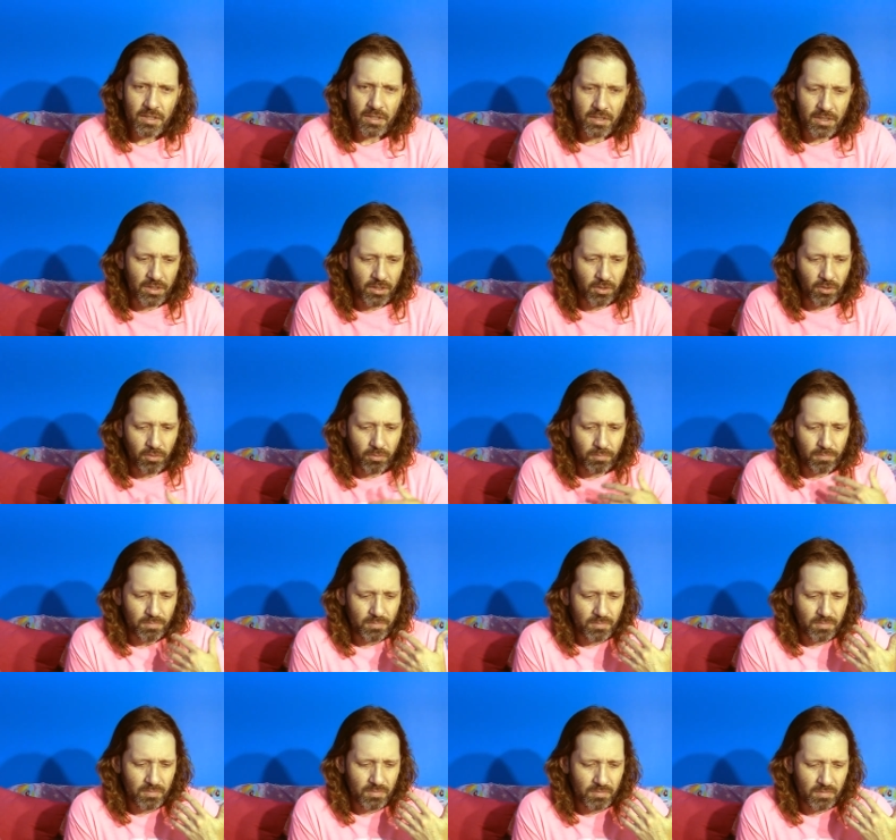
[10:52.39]
you know,
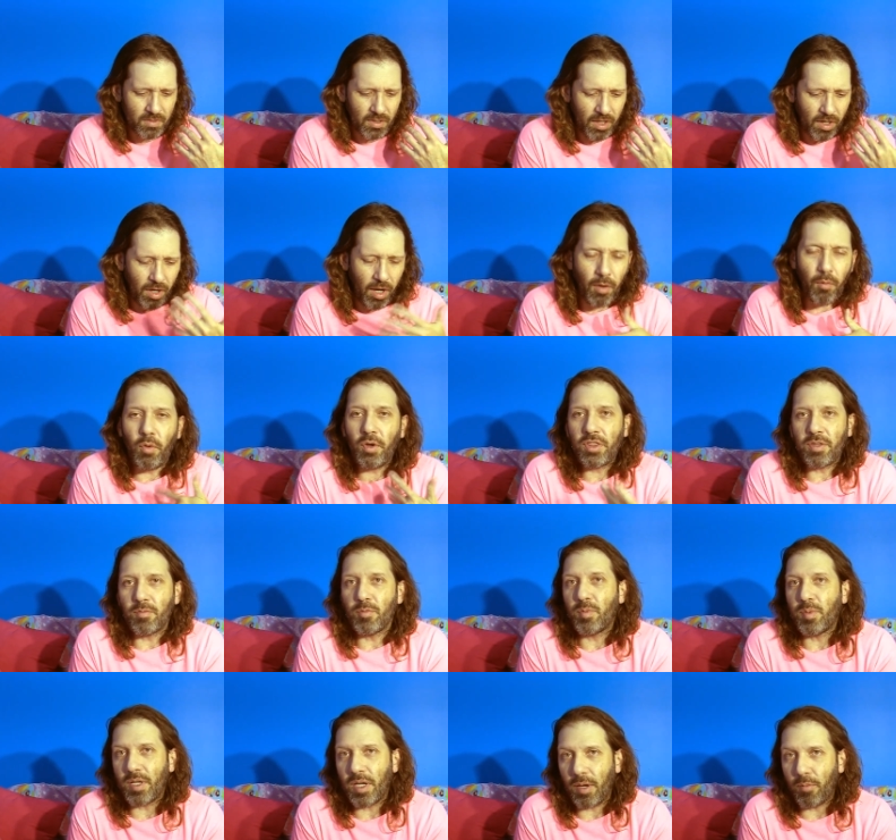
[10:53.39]
I, I want
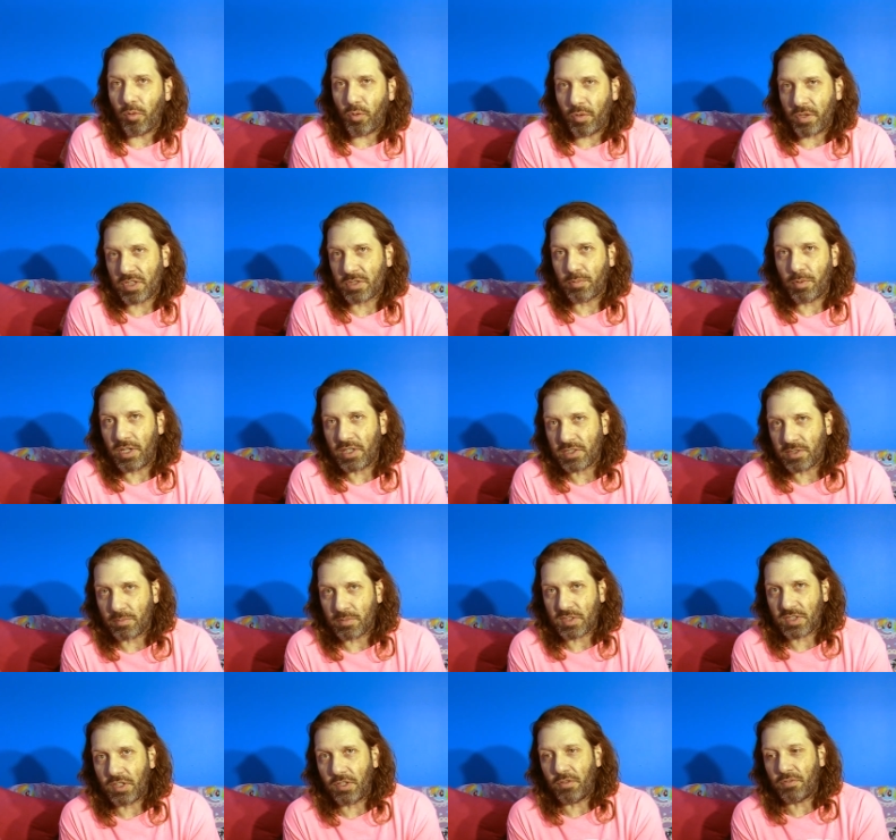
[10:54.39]
them to be able to express
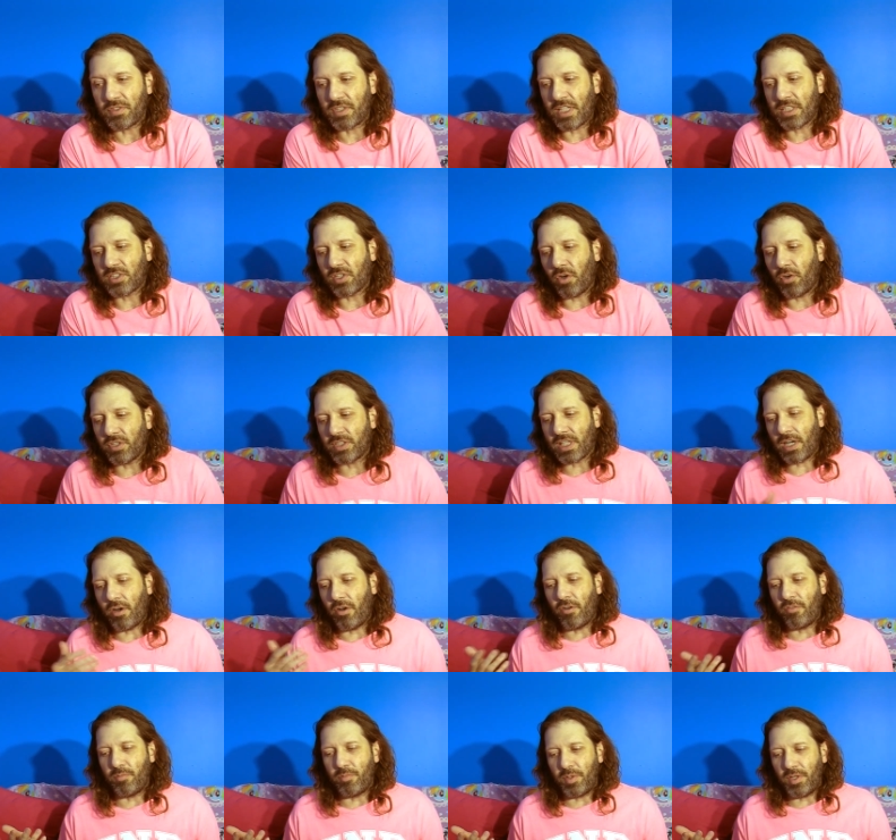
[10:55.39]
themselves, and that's always
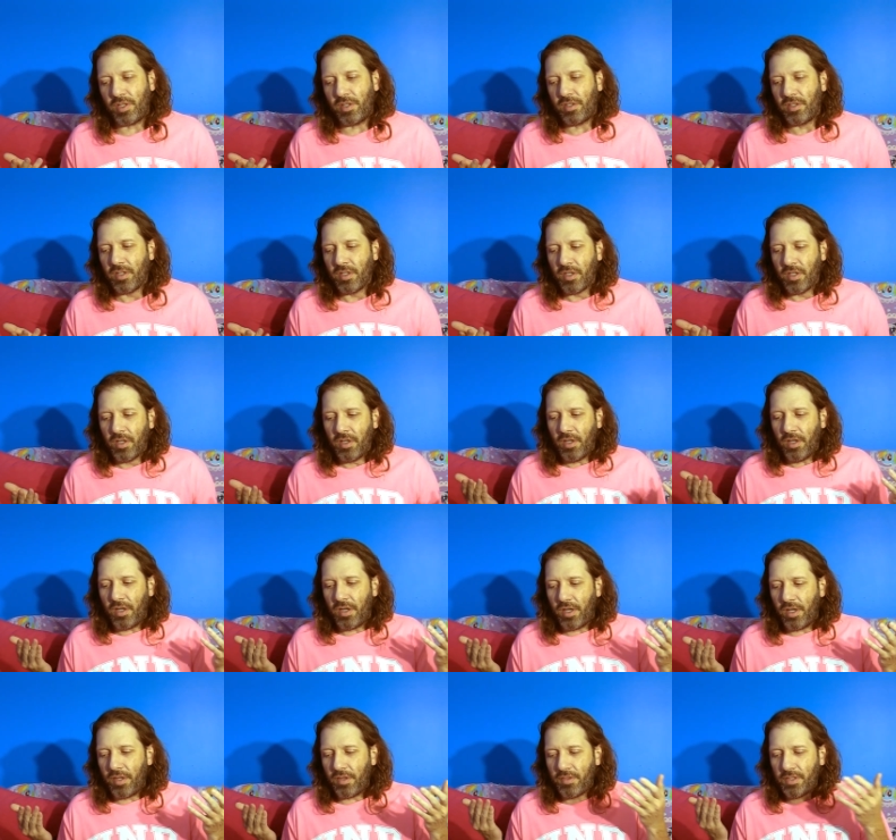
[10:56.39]
how I've been.
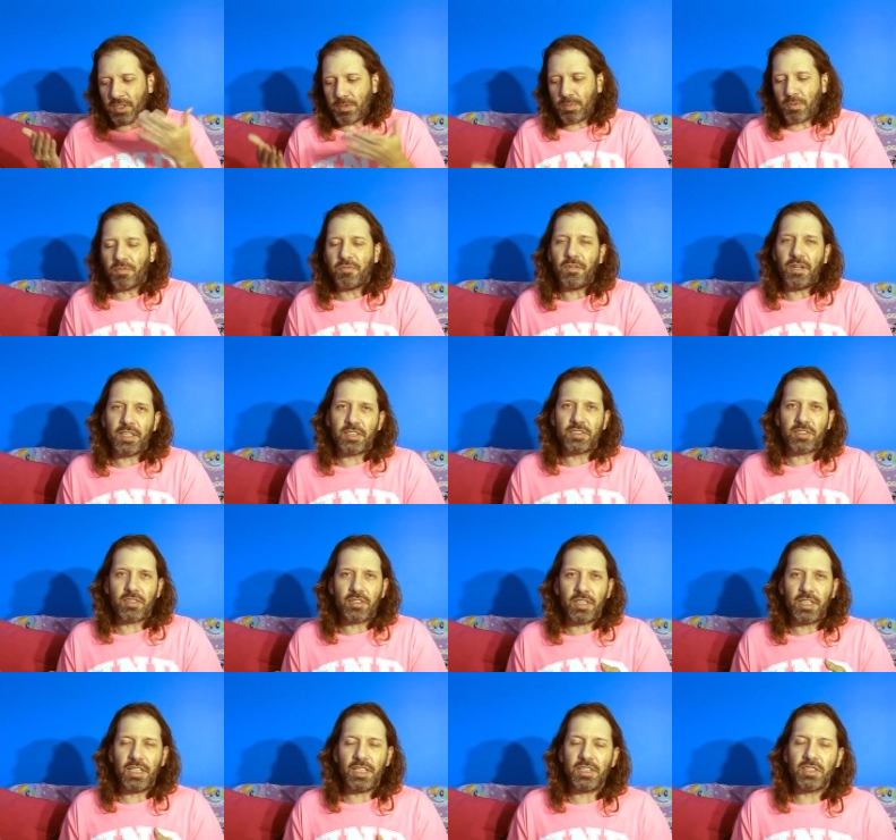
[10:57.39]
Uh, this
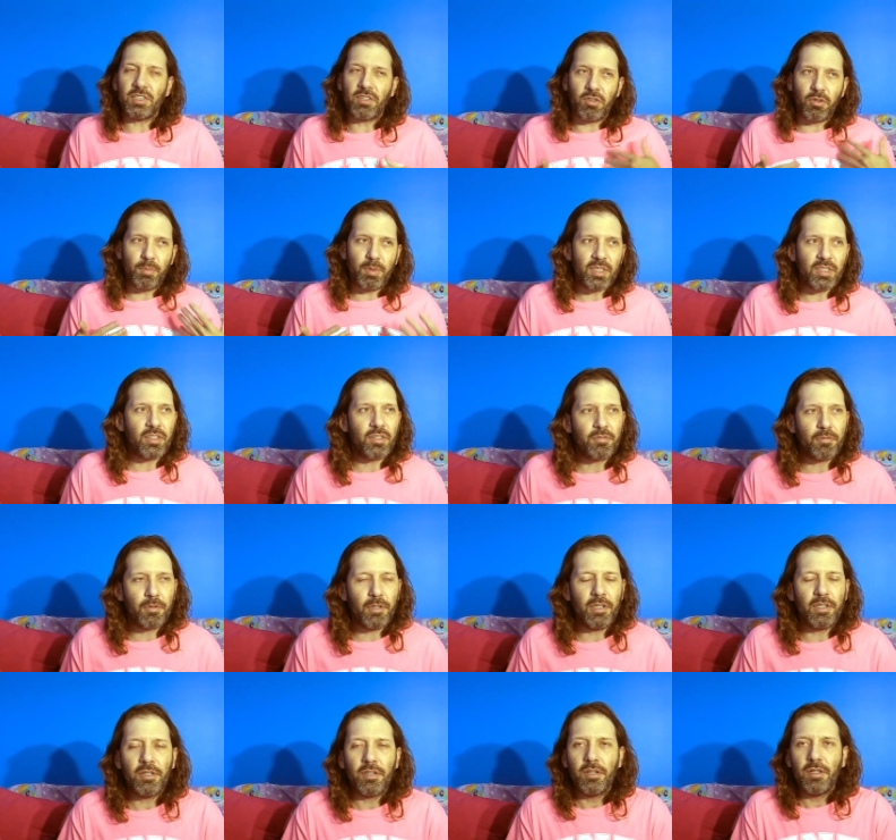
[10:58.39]
professor, he's a little bit
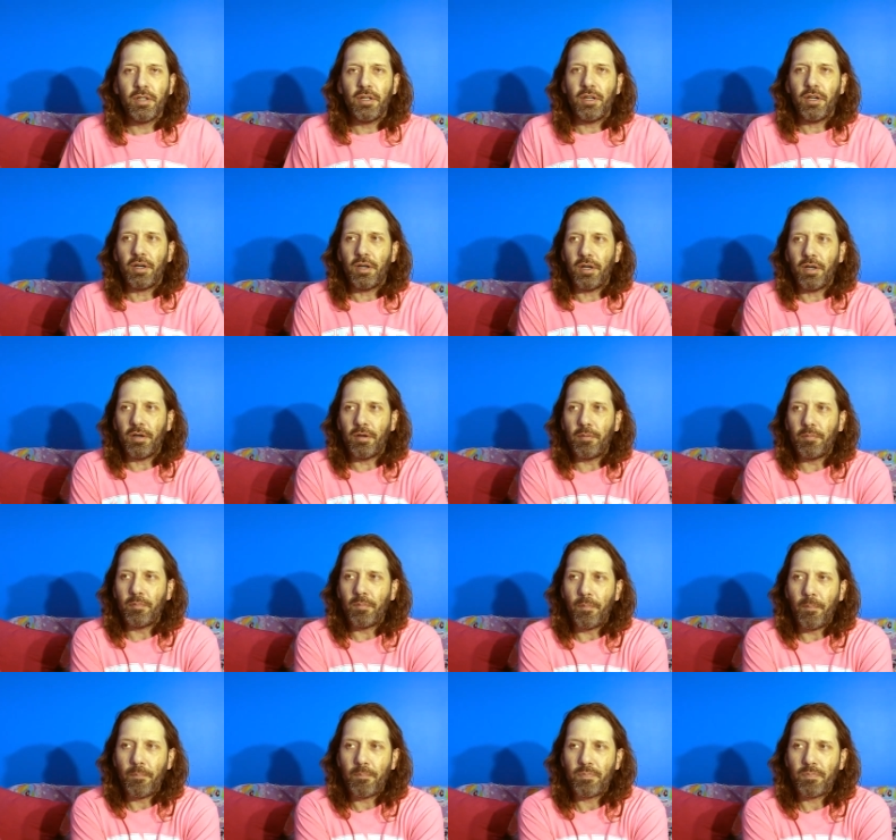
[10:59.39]
different. Um,